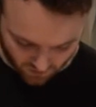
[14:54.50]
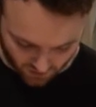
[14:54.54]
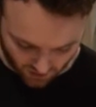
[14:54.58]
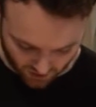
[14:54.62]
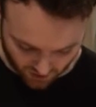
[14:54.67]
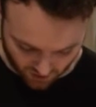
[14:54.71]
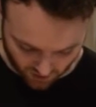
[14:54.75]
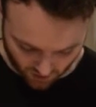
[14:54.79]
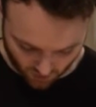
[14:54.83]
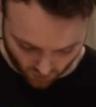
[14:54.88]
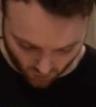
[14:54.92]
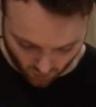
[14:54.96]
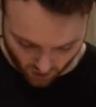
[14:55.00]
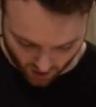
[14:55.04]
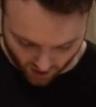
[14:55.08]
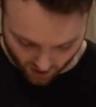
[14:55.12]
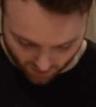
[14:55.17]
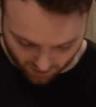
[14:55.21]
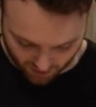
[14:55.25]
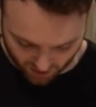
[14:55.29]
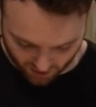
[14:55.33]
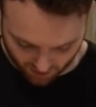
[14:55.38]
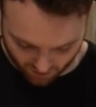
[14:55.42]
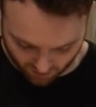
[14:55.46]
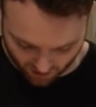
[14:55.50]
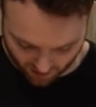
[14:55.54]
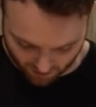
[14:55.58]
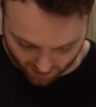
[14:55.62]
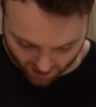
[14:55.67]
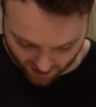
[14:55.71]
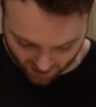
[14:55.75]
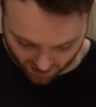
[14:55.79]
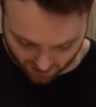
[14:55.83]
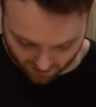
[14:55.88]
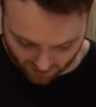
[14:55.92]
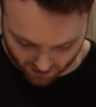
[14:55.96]
I don't know why I put it right
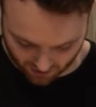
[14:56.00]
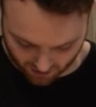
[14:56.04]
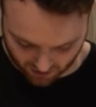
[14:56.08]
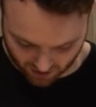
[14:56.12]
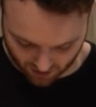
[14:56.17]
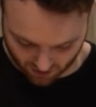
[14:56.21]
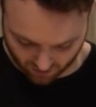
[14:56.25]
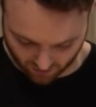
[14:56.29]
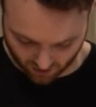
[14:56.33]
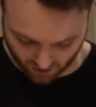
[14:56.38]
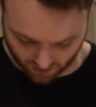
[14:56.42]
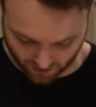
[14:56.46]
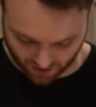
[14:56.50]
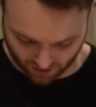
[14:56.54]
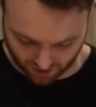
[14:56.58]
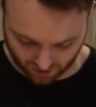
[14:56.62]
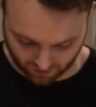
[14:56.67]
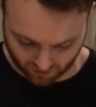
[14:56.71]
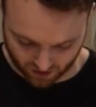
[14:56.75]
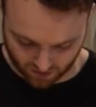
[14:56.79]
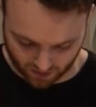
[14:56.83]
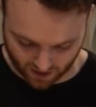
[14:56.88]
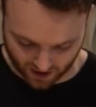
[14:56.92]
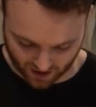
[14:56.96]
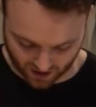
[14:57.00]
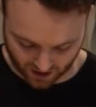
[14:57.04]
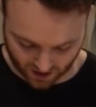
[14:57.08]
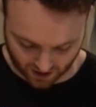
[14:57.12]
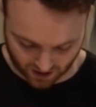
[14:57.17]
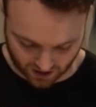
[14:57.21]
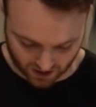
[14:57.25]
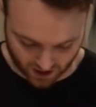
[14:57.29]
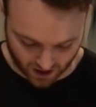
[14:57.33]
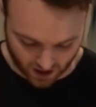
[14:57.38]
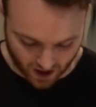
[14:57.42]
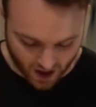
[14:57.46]
down the middle, so I've got about 3
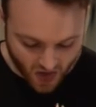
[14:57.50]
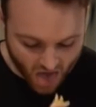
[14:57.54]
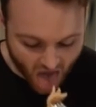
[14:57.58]
pancakes here.